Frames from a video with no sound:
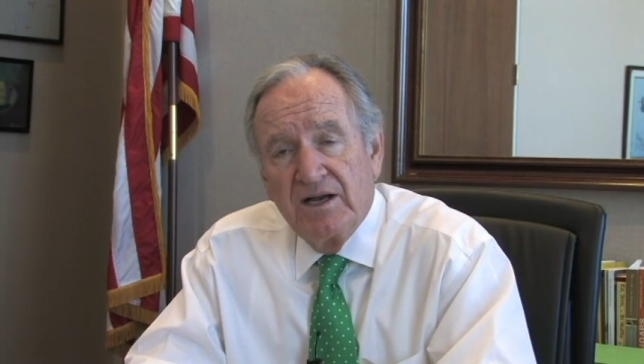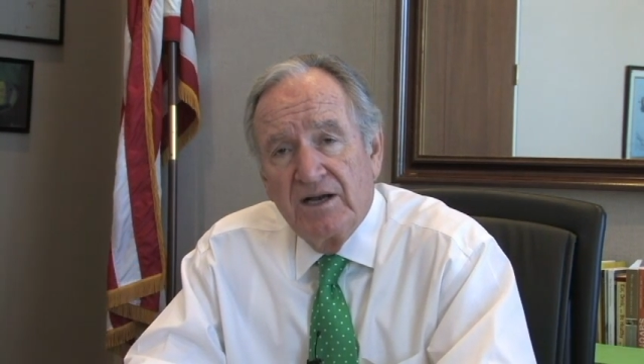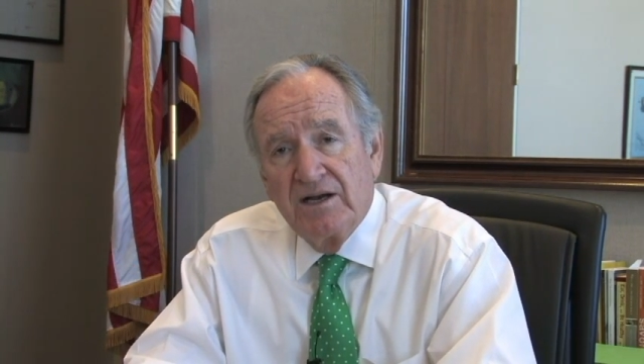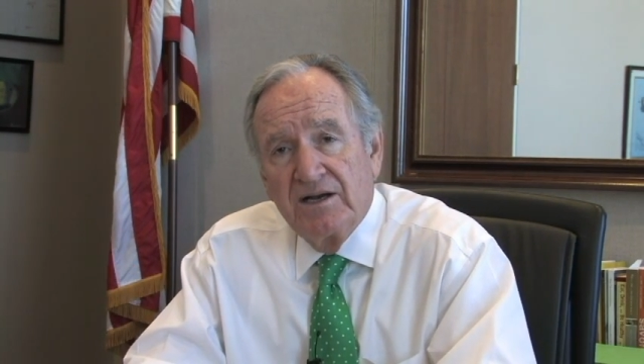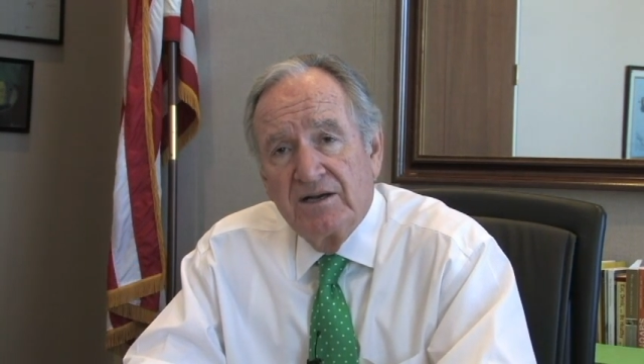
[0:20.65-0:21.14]

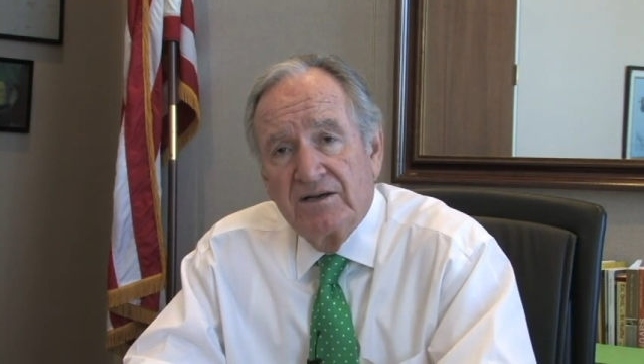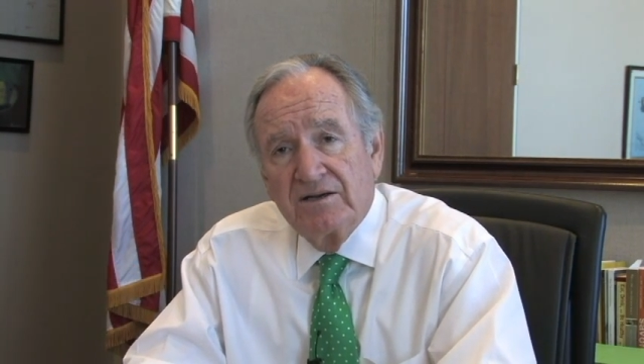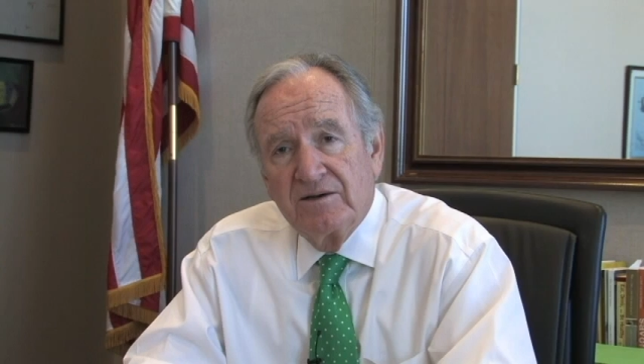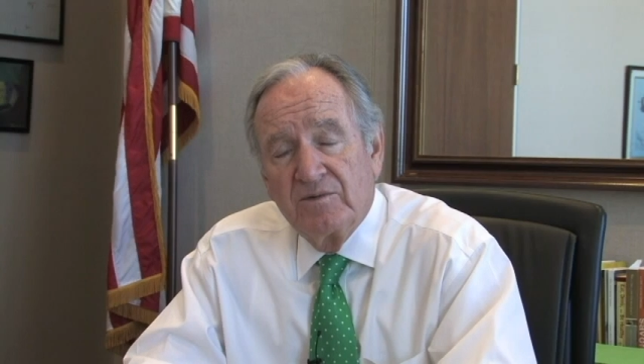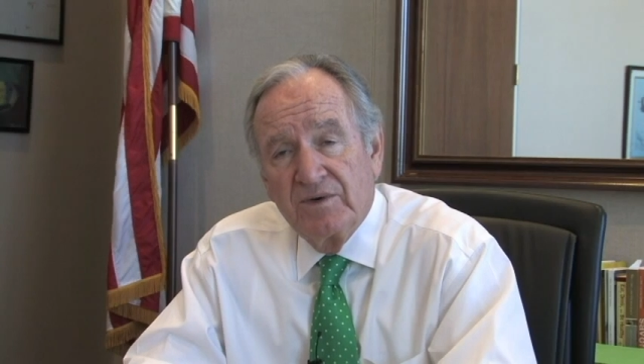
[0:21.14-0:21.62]
Uh,
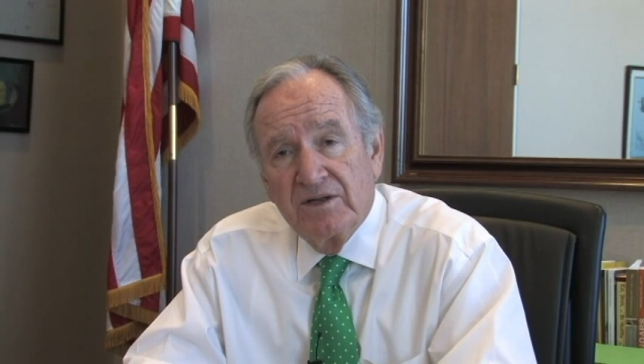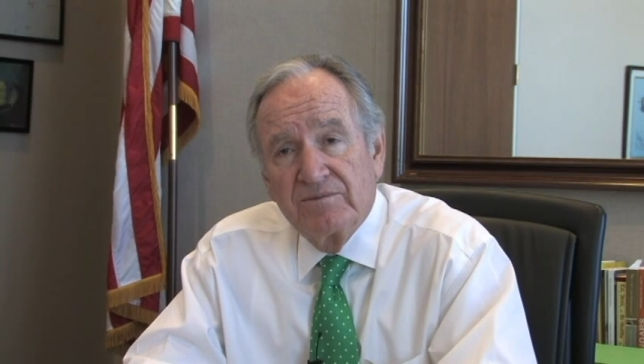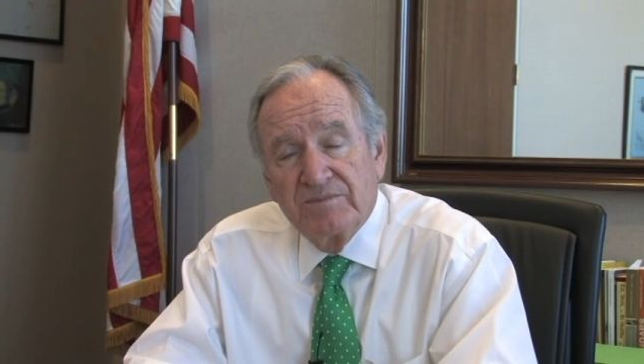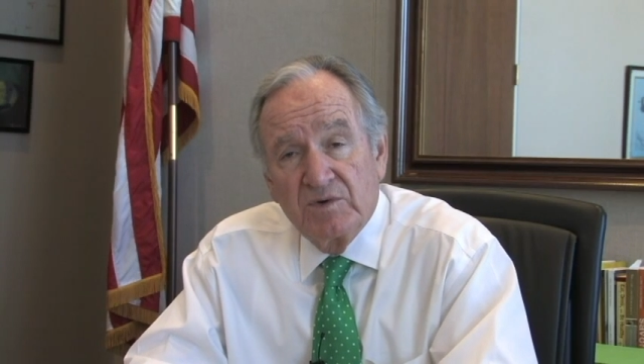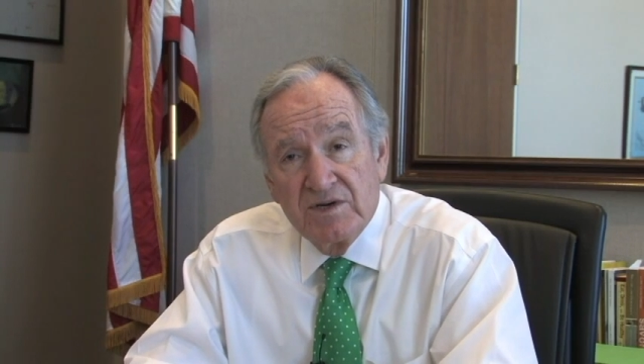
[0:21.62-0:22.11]

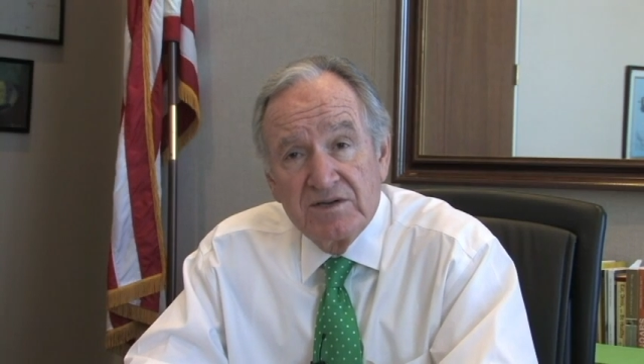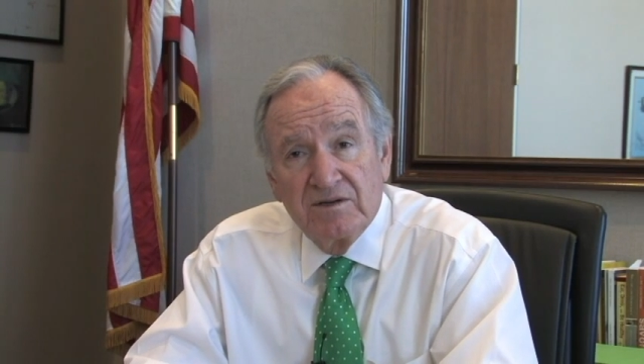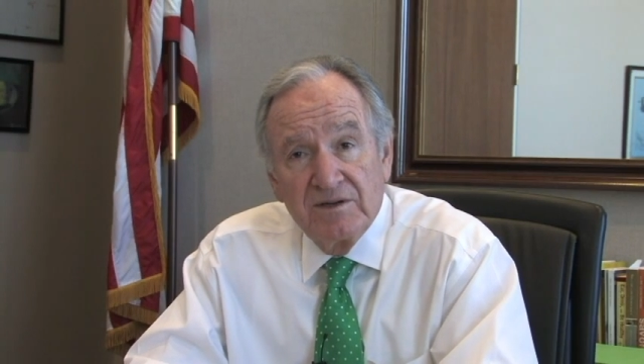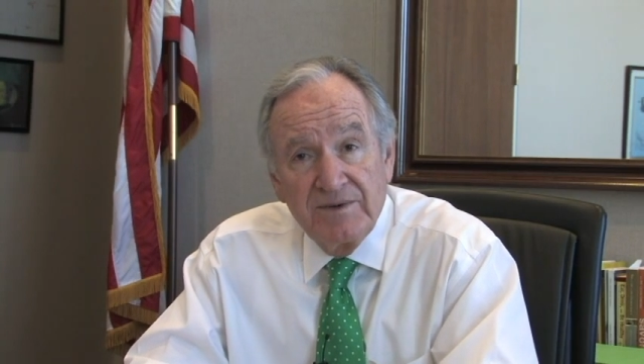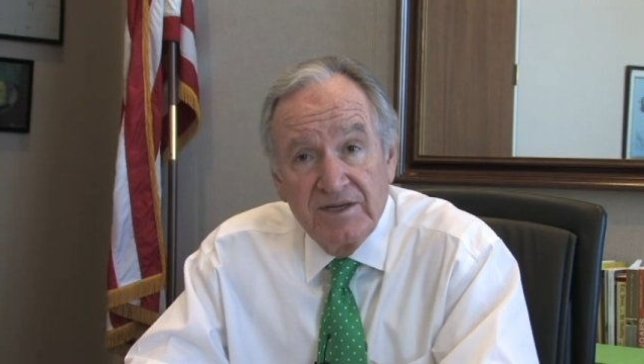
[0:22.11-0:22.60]
well,
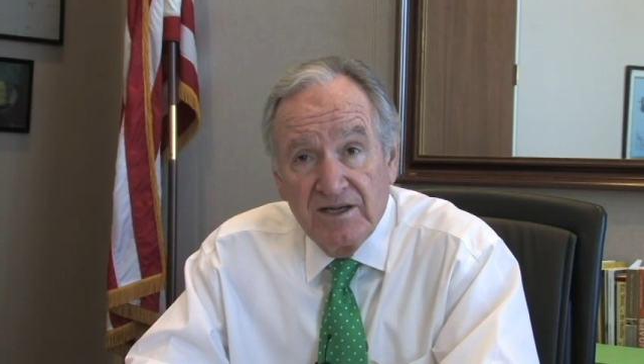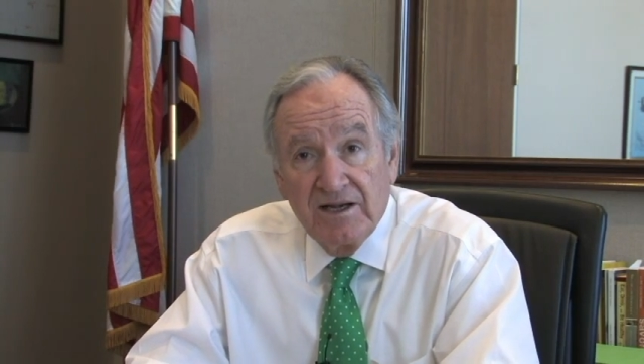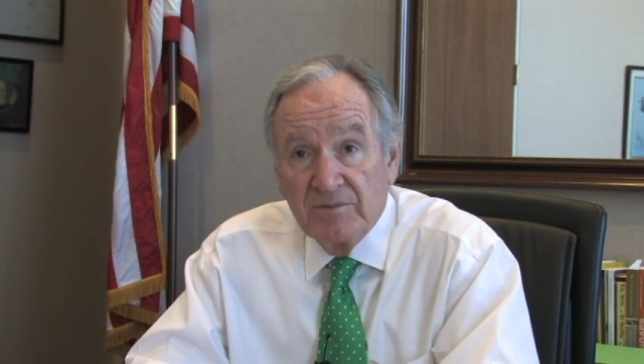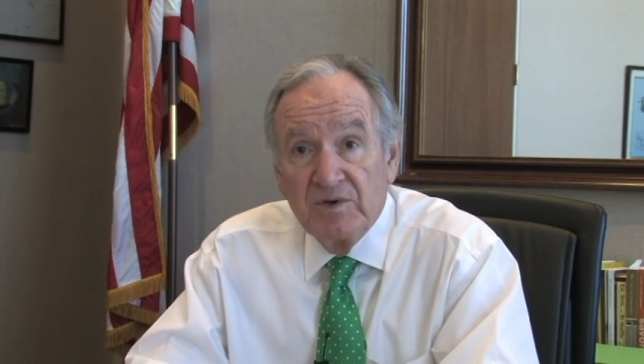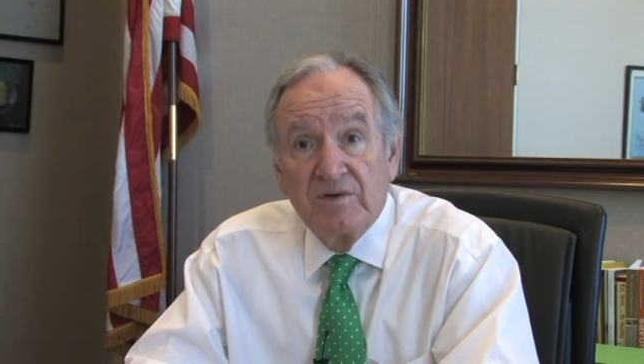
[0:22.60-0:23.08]
Crystal, let me tell you,
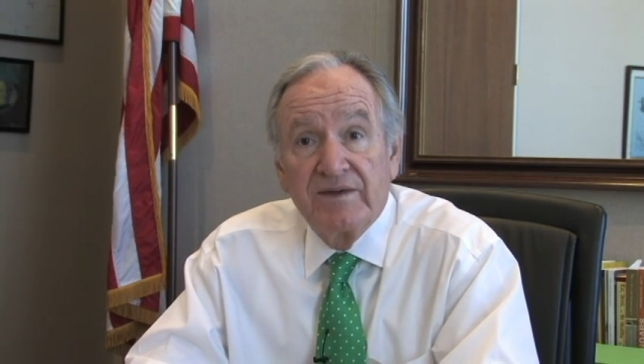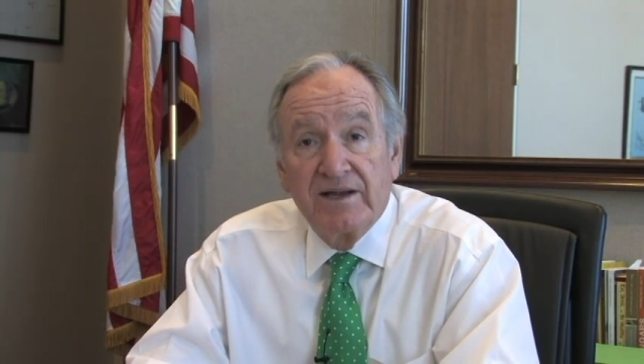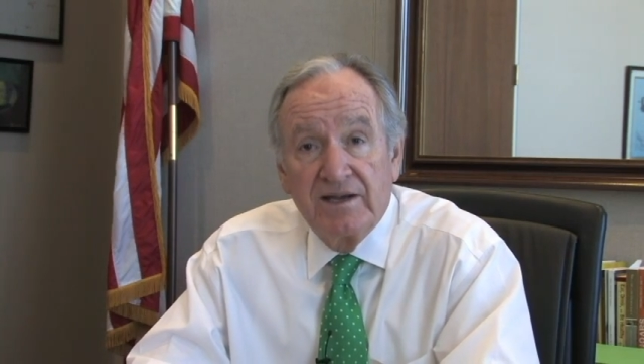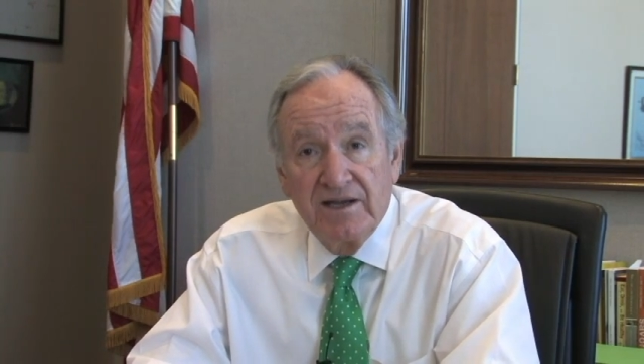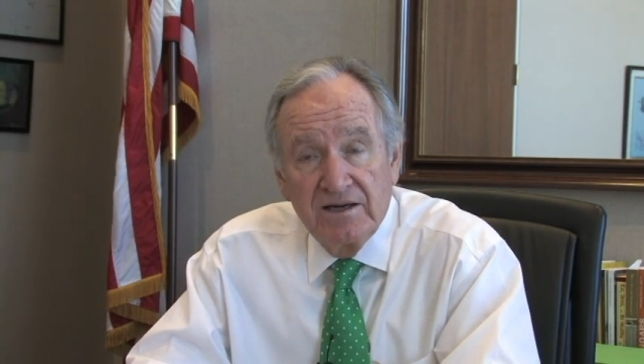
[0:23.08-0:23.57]
I'm going to do everything
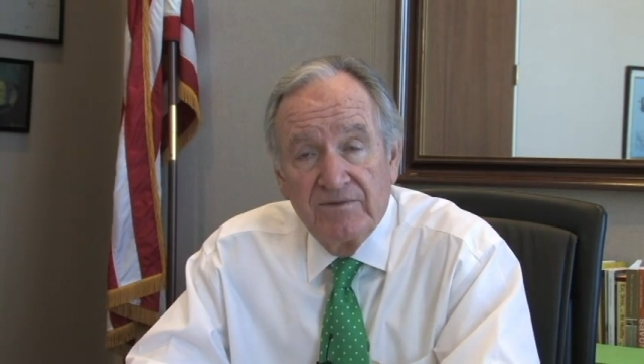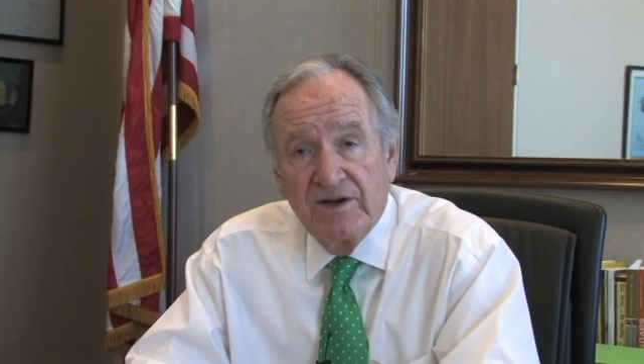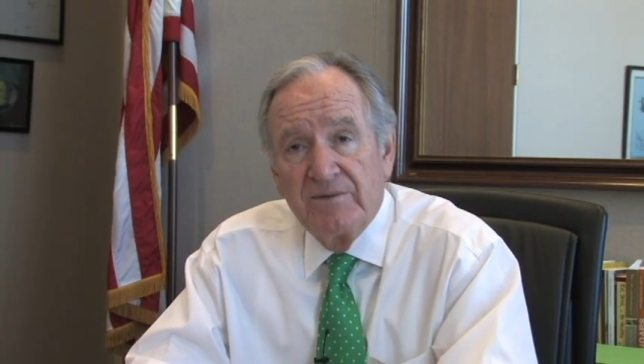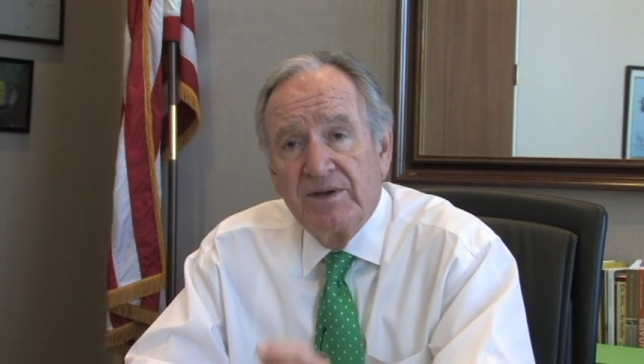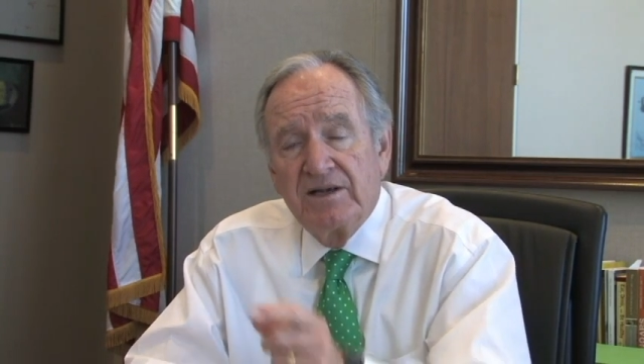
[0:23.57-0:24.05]
I can to
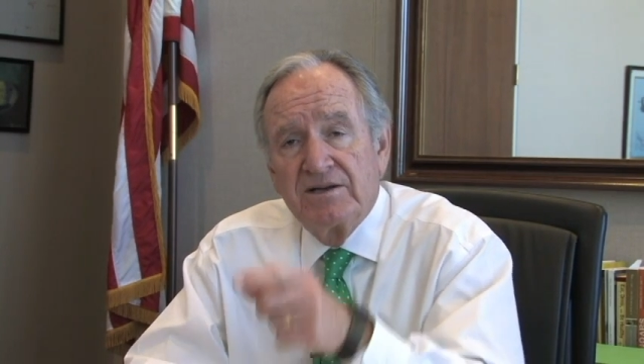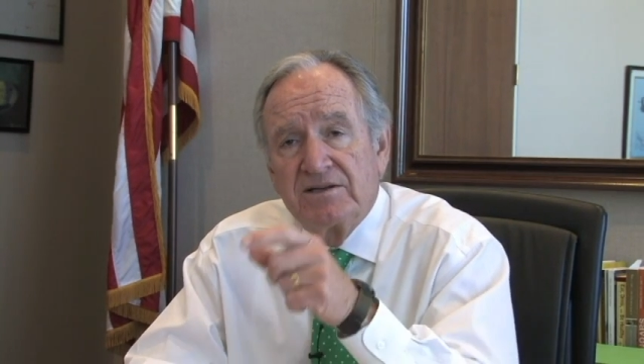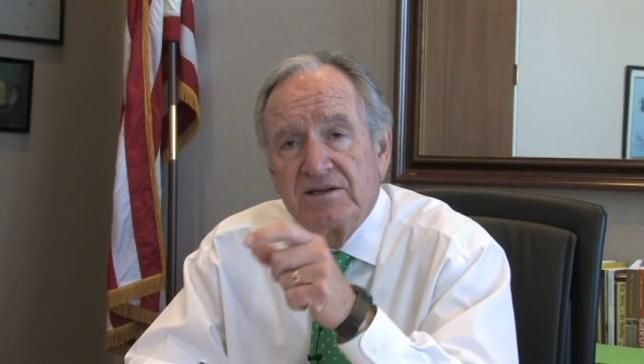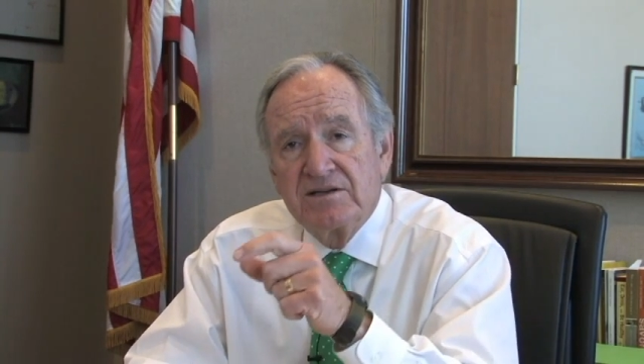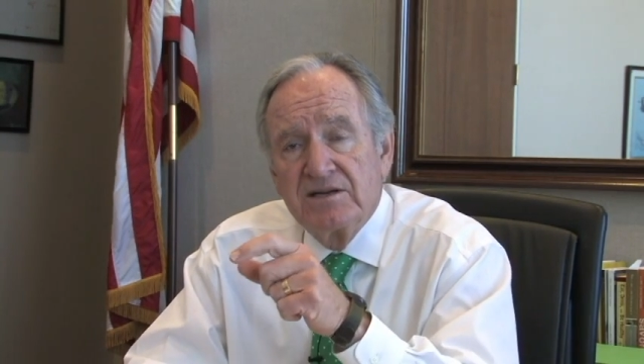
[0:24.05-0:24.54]
fight it because
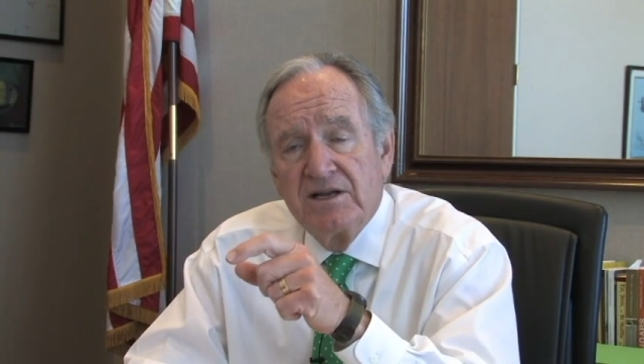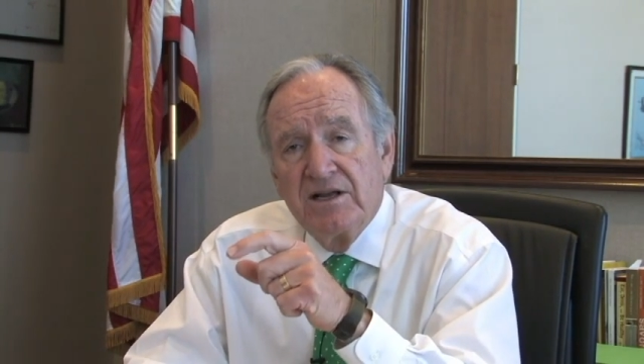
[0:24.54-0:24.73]
this,